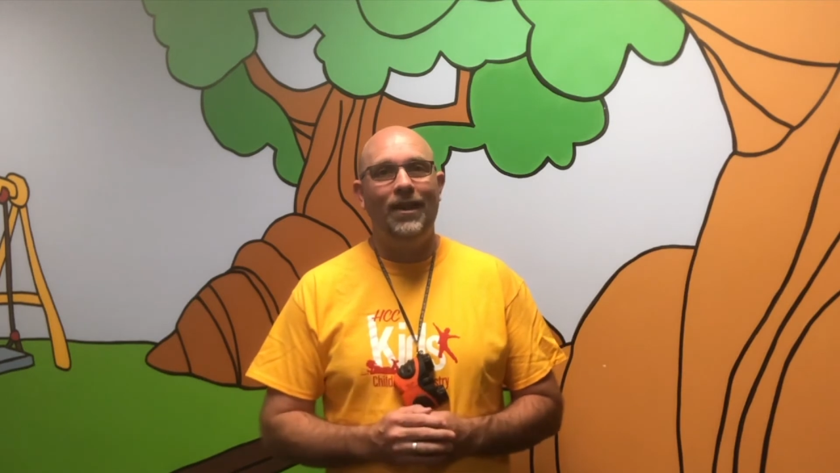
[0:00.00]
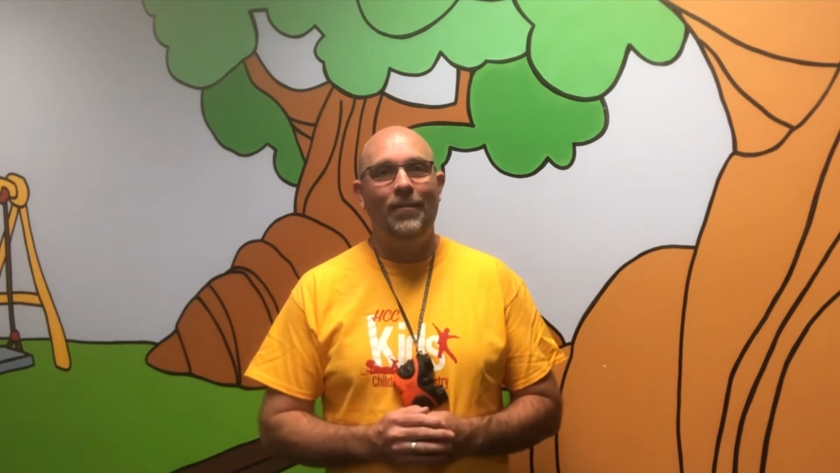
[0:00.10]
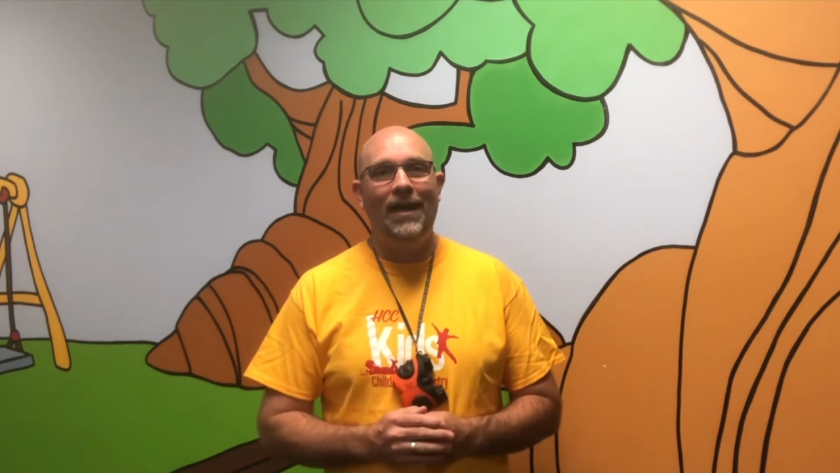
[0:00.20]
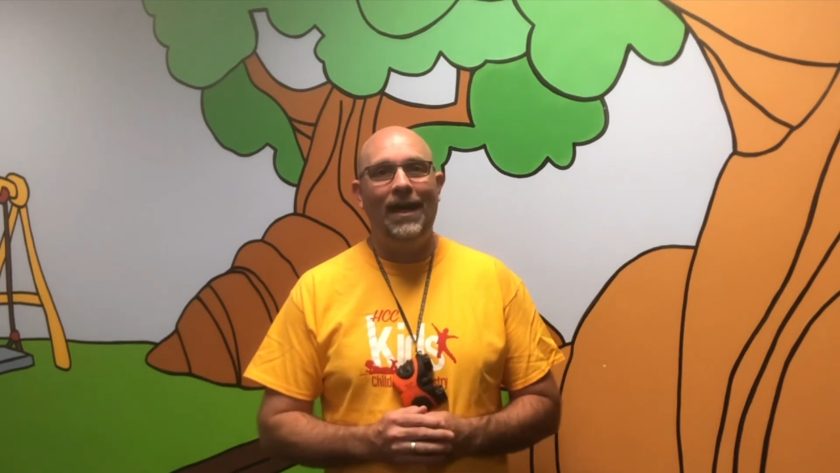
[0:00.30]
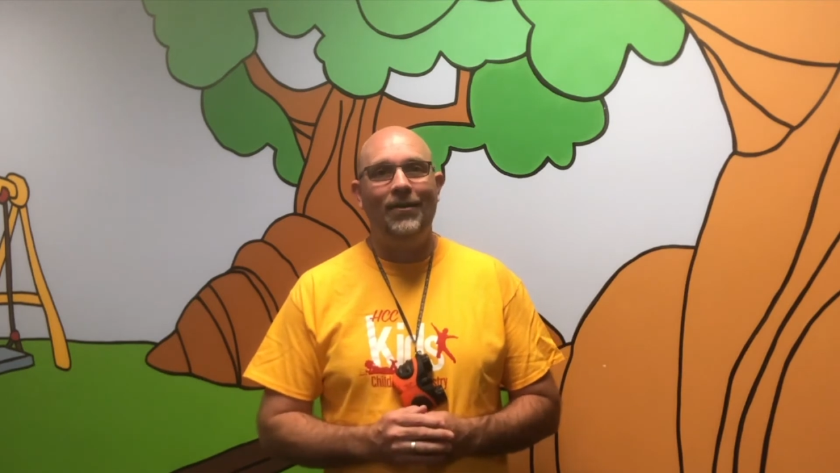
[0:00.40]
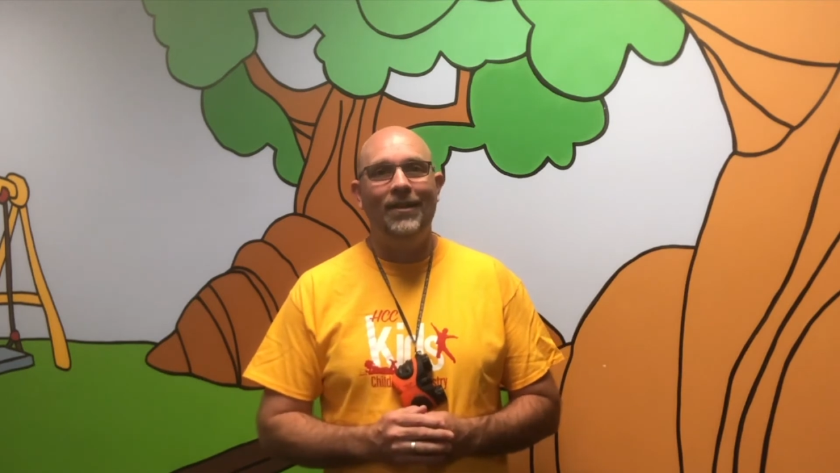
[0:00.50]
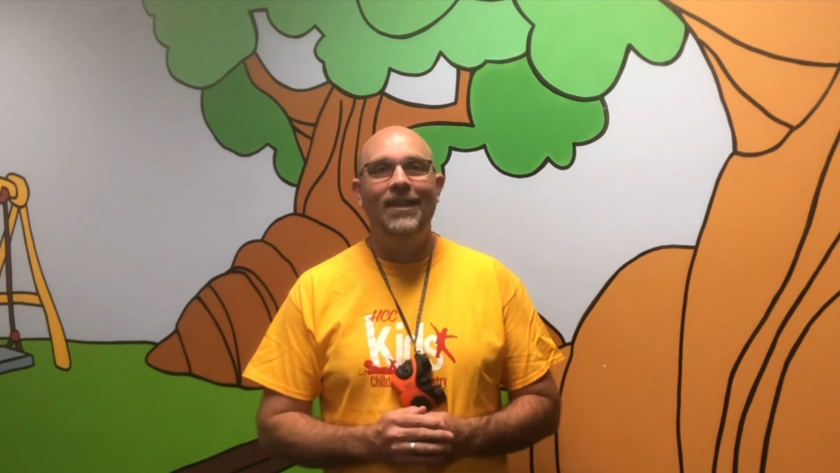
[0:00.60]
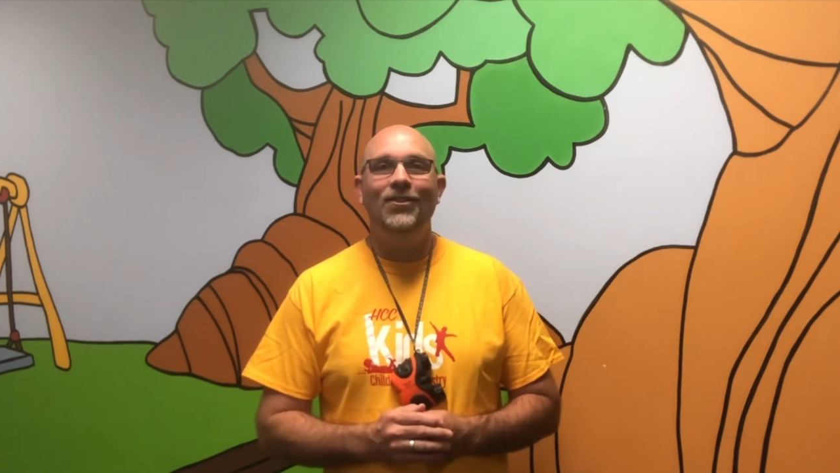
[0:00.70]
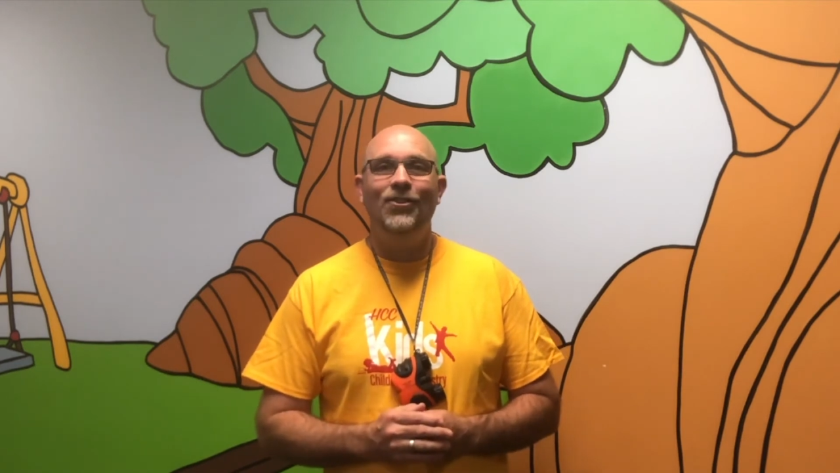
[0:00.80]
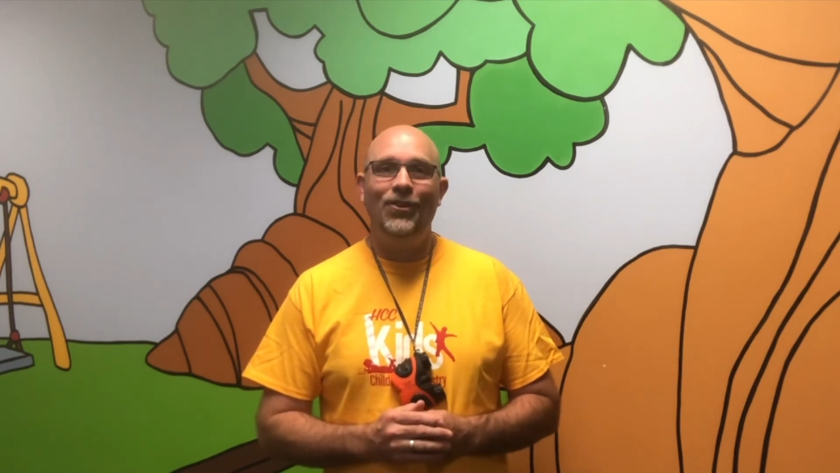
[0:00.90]
about
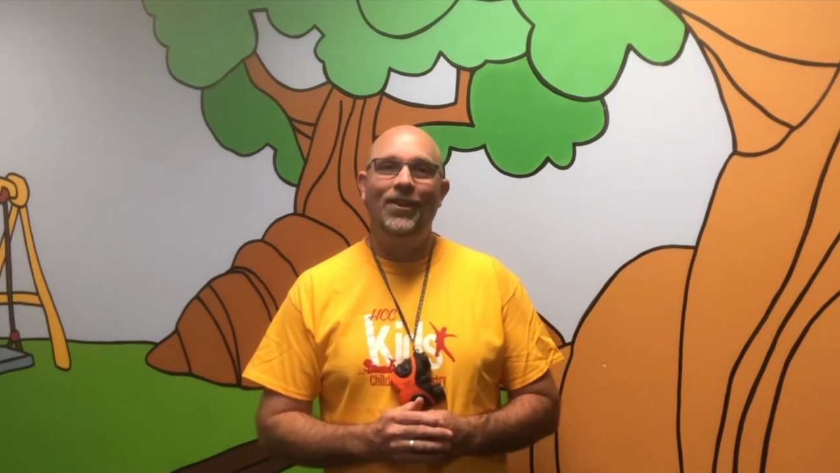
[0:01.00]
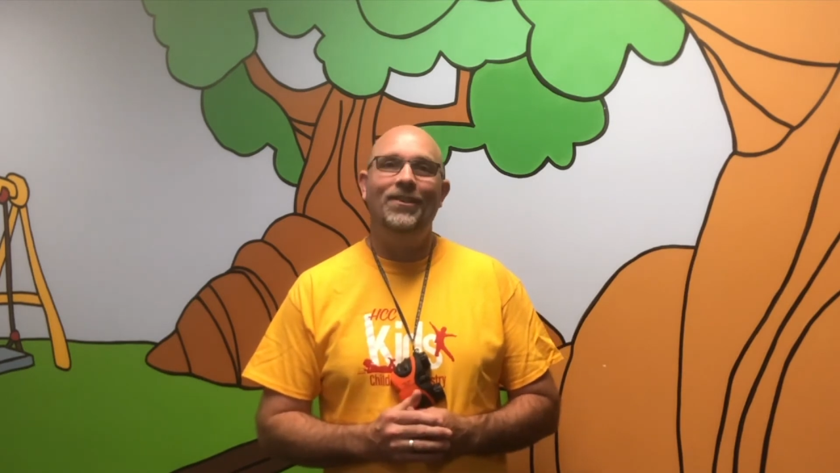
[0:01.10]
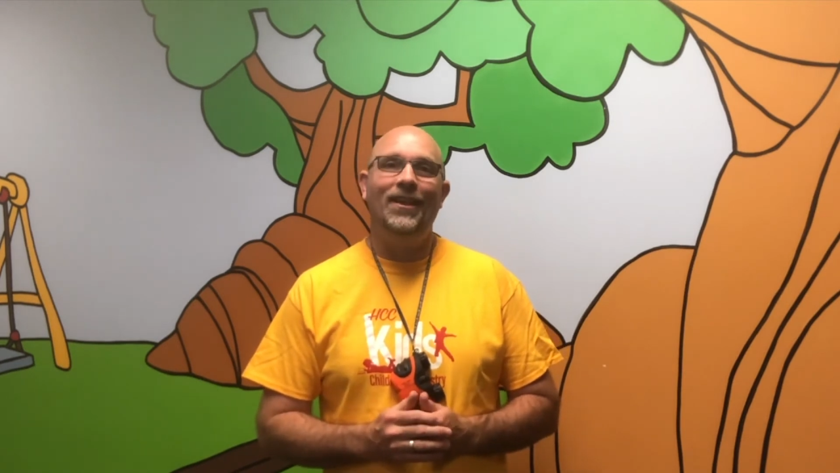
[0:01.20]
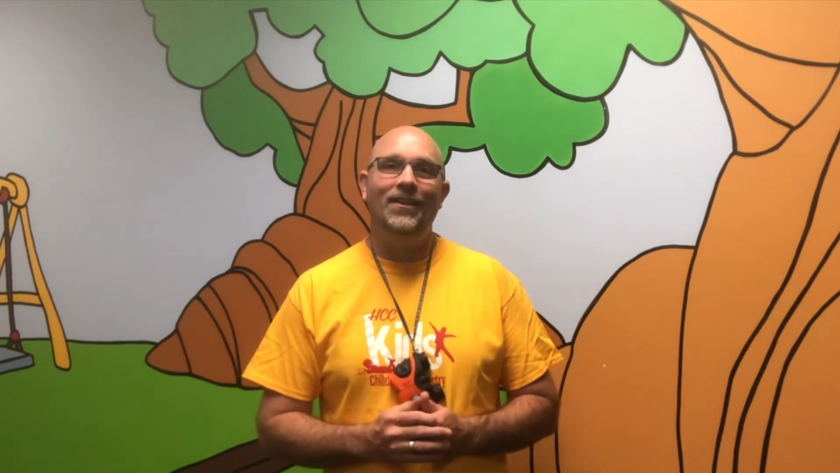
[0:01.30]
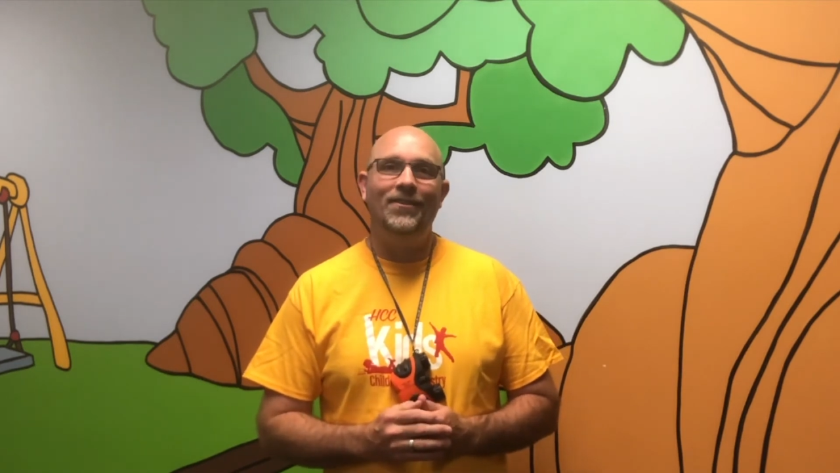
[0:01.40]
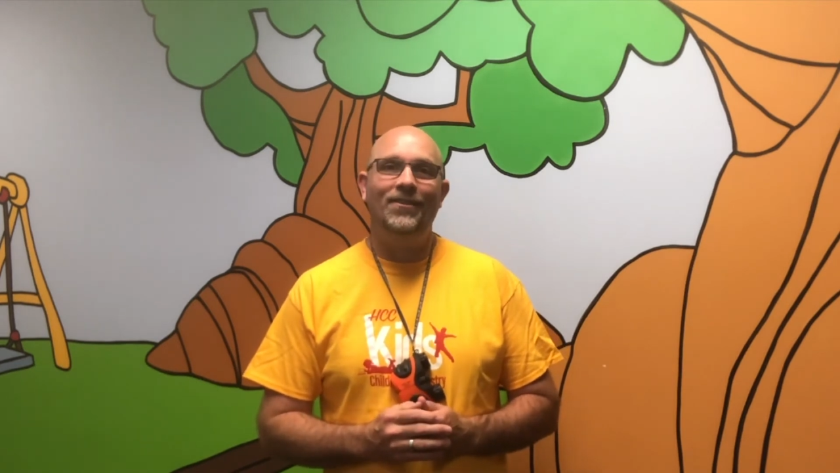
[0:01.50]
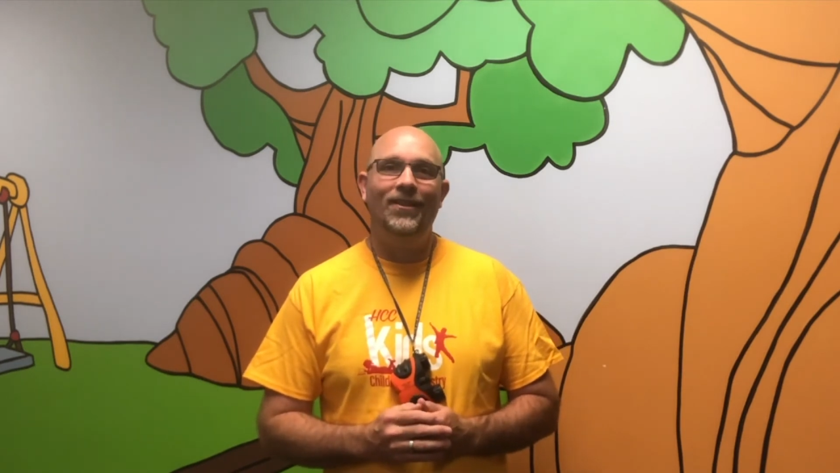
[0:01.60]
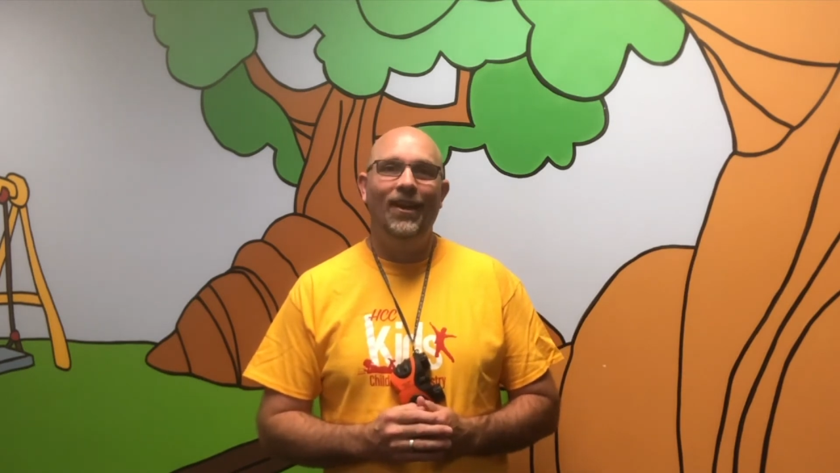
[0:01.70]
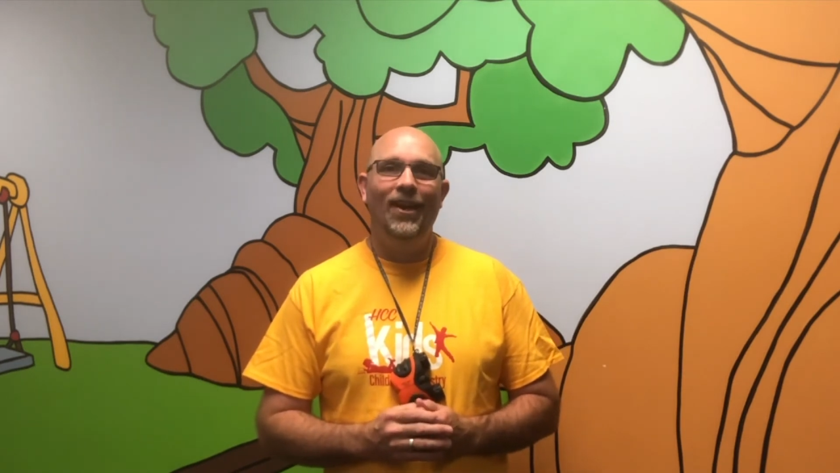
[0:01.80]
Jesus.